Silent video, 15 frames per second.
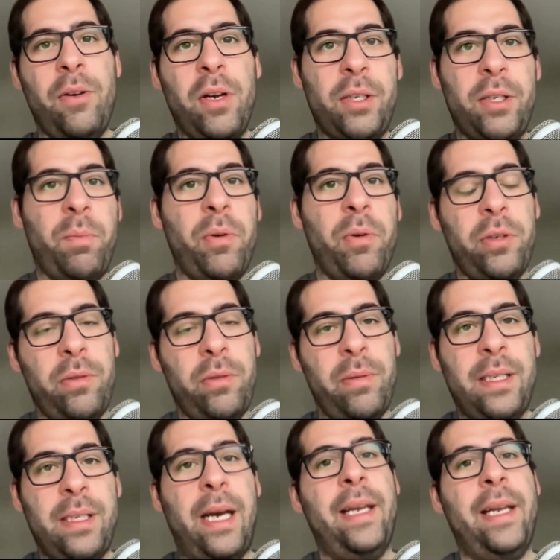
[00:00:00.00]
as opposed to a
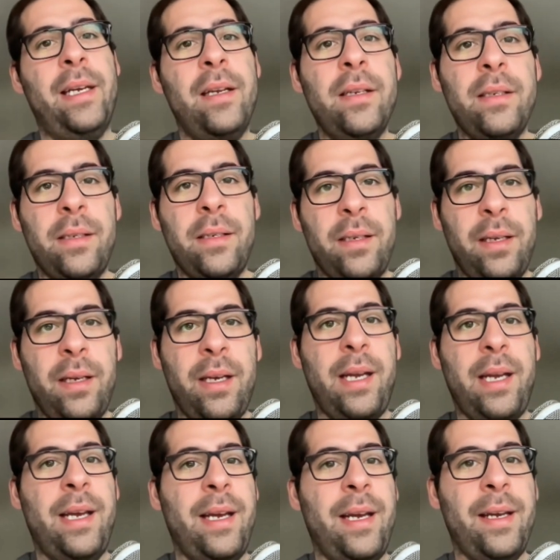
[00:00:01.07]
science.
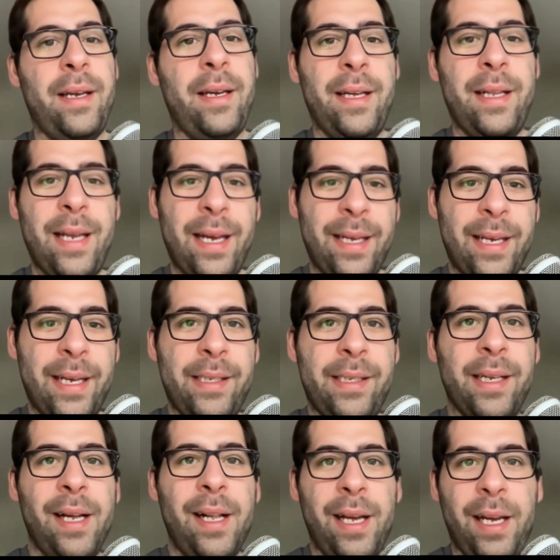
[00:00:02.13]
And I
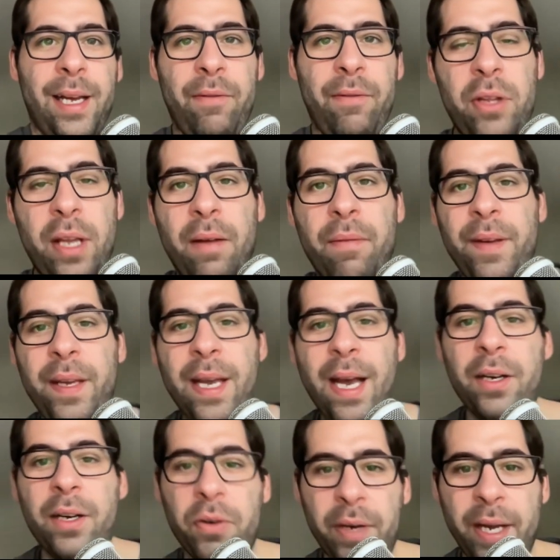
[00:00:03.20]
guess if you take
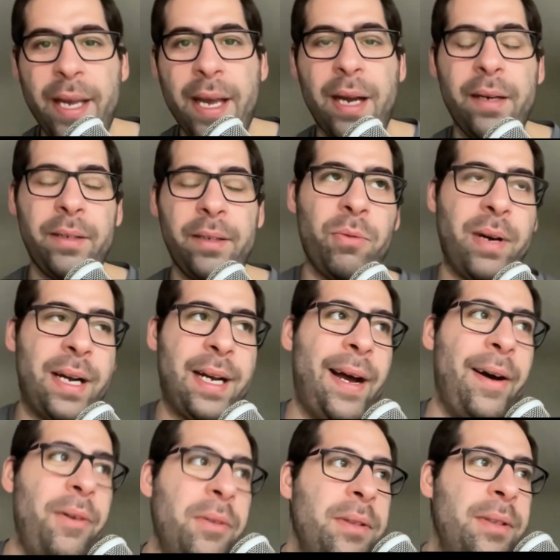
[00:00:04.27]
VR or AR into
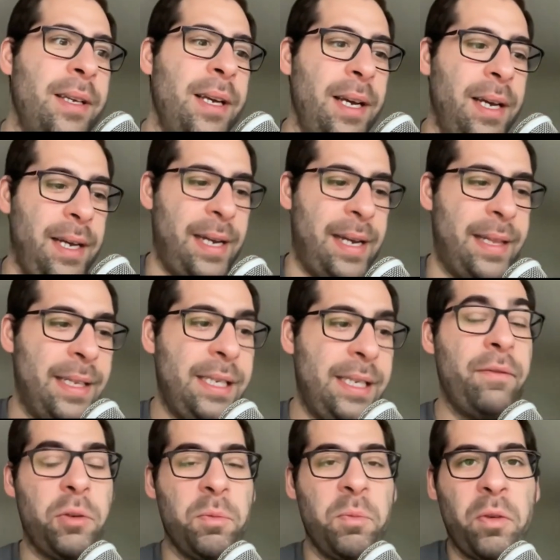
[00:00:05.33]
account, this
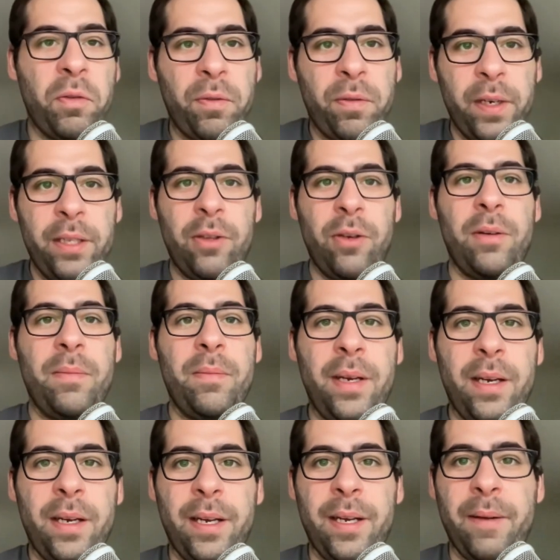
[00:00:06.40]
gives you more freedom,
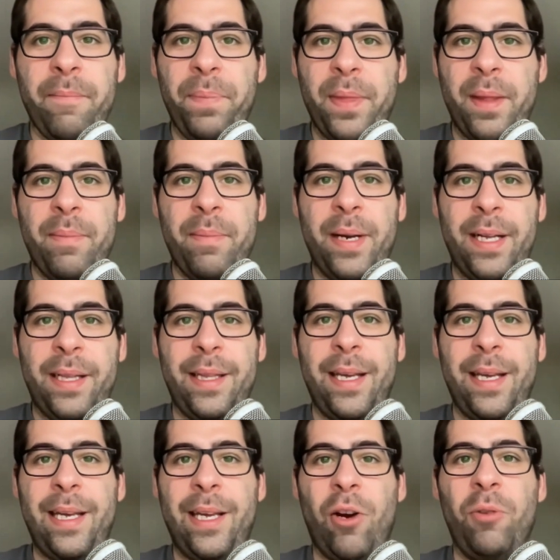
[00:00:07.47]
but
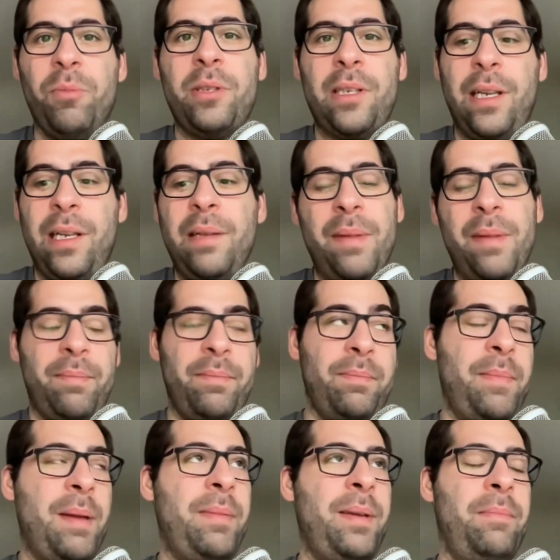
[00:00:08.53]
obviously
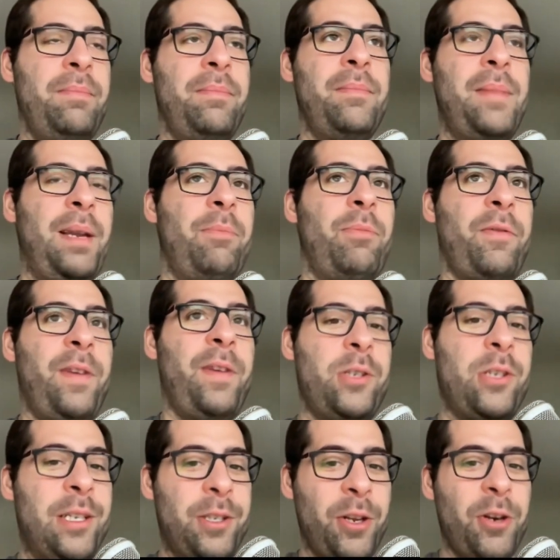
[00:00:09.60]
maybe many
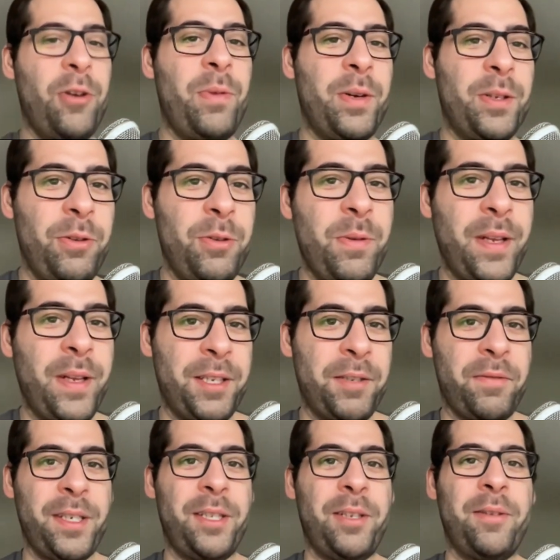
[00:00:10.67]
professionals don't know what to do with this
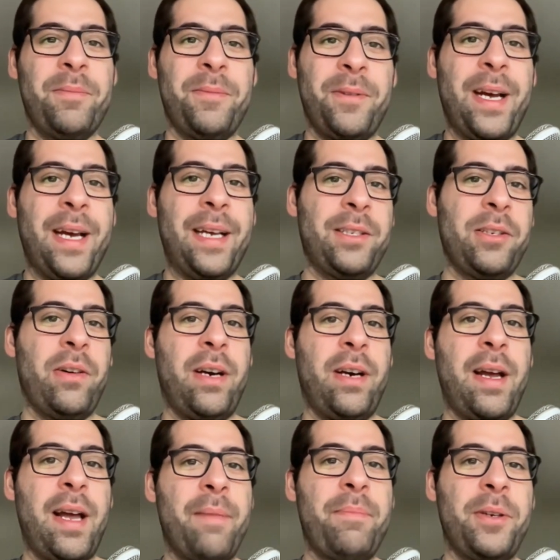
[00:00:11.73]
freedom, right? So
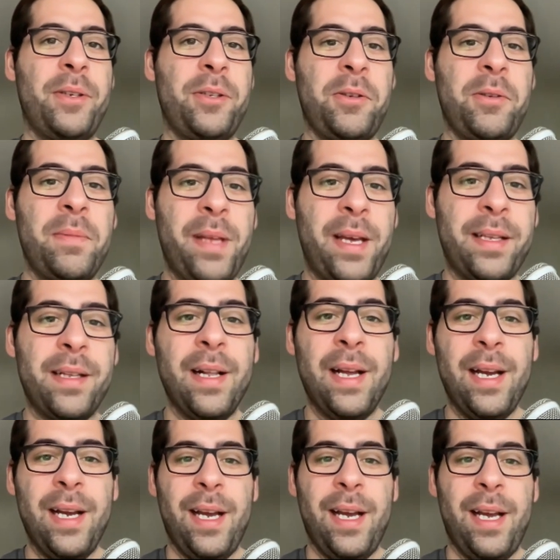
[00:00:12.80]
I presume that
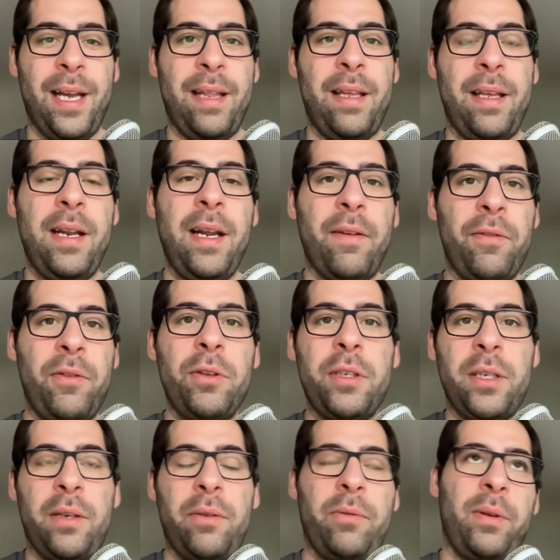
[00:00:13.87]
in the near
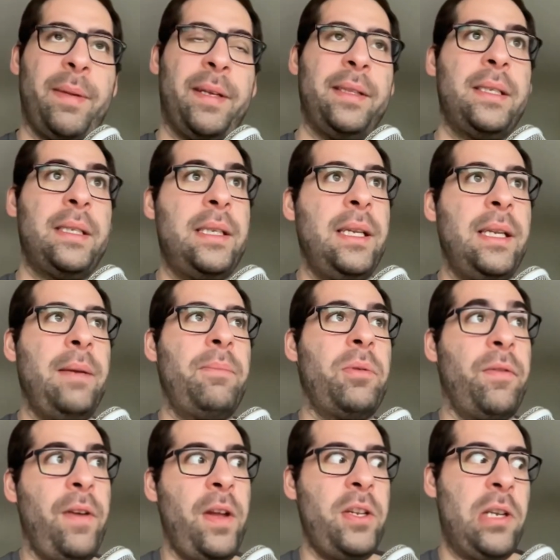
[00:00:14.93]
future, we might see
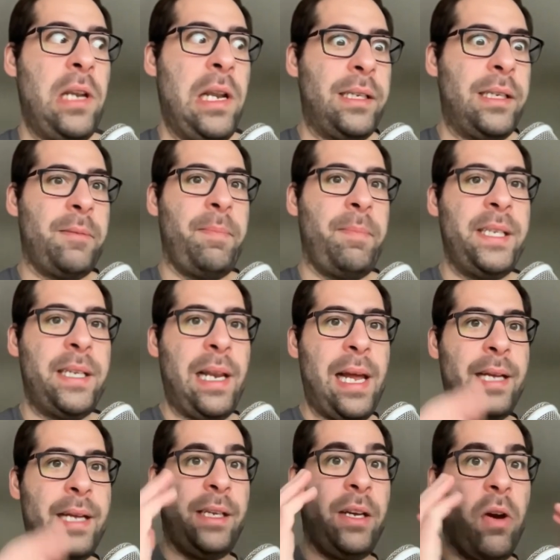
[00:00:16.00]
professionals
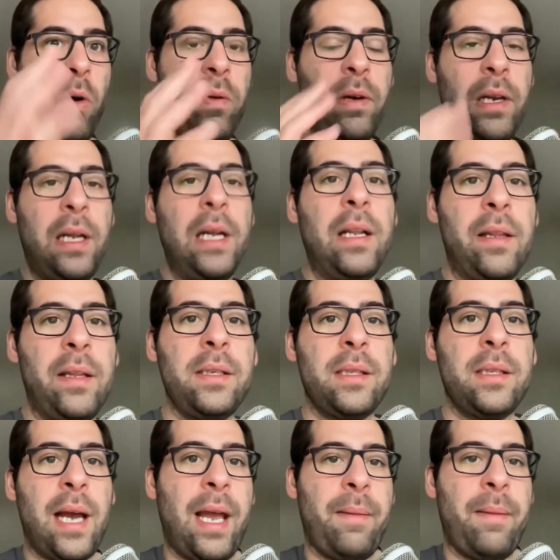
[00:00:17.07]
specializing only in this
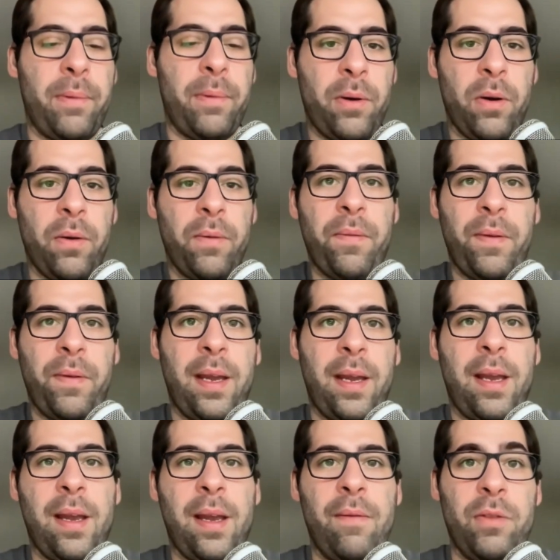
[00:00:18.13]
type of
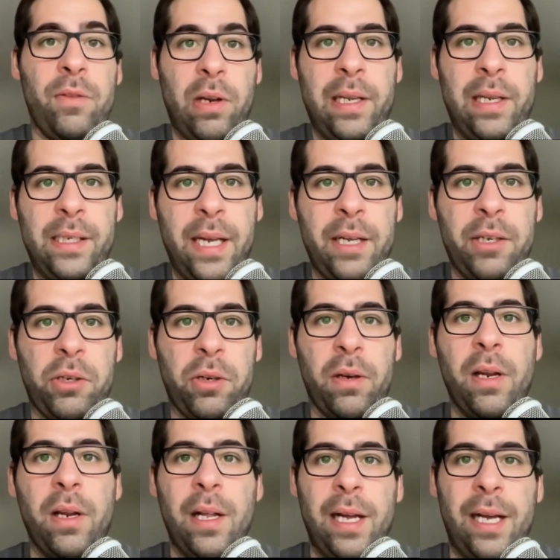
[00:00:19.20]
visualization.
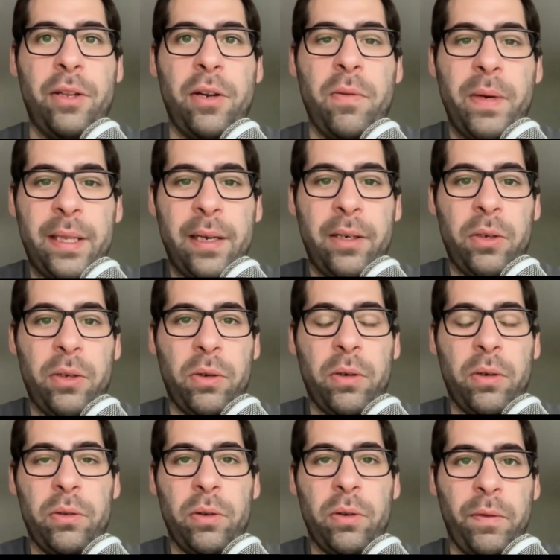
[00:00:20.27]
I don't know, what are
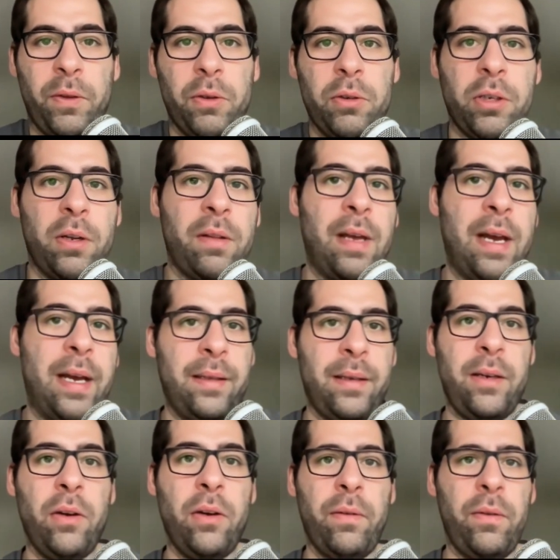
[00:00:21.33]
your views on that?
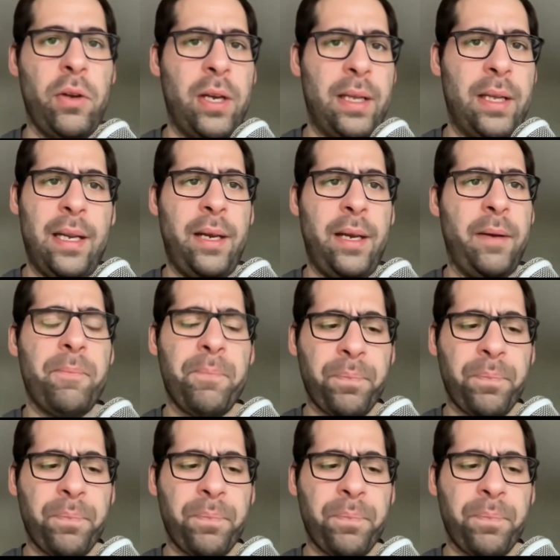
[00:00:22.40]
Have you had any